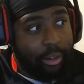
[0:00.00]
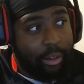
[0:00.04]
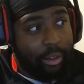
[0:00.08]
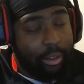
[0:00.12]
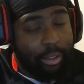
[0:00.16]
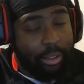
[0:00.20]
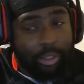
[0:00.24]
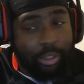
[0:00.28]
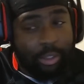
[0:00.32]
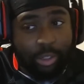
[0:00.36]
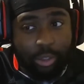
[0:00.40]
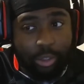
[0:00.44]

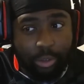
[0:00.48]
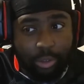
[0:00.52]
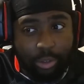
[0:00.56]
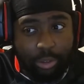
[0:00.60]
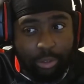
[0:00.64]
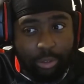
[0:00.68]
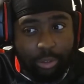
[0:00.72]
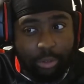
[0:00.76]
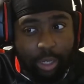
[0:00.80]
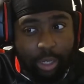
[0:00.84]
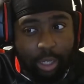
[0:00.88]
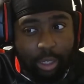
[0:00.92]
Zone 2
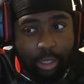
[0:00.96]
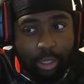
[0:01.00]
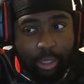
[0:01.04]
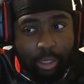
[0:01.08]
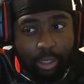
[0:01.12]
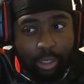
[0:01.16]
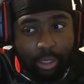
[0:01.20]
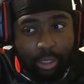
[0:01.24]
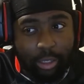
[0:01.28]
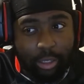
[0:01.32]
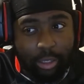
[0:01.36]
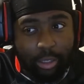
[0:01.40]
LR?
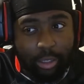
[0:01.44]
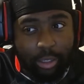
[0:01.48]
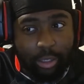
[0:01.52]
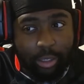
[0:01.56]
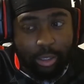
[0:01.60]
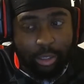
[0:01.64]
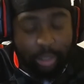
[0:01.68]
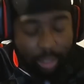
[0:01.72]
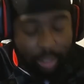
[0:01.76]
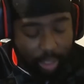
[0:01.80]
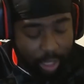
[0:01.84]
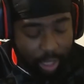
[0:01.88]

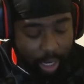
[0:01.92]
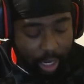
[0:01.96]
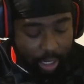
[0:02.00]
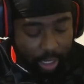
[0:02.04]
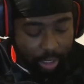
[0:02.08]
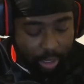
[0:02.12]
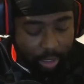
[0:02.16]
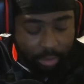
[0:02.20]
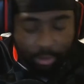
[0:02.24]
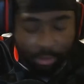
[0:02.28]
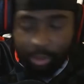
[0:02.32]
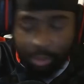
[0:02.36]
It has
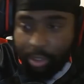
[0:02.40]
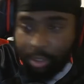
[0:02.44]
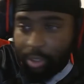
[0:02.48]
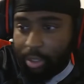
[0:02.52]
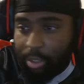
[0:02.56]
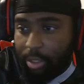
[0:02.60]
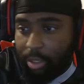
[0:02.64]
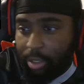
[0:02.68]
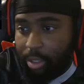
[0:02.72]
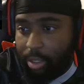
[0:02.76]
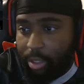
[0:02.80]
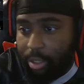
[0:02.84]
to be.
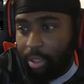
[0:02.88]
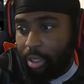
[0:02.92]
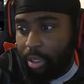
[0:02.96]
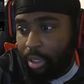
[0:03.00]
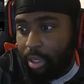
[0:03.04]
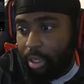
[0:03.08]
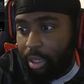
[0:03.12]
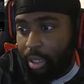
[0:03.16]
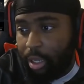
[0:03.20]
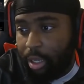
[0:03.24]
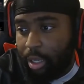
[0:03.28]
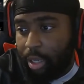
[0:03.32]

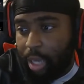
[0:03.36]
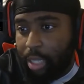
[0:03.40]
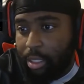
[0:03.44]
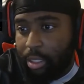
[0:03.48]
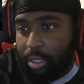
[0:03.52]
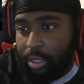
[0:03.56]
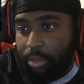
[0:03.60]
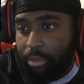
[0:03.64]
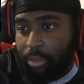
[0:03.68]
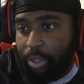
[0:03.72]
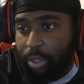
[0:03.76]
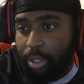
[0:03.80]
It has to
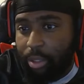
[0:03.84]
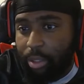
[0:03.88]
be.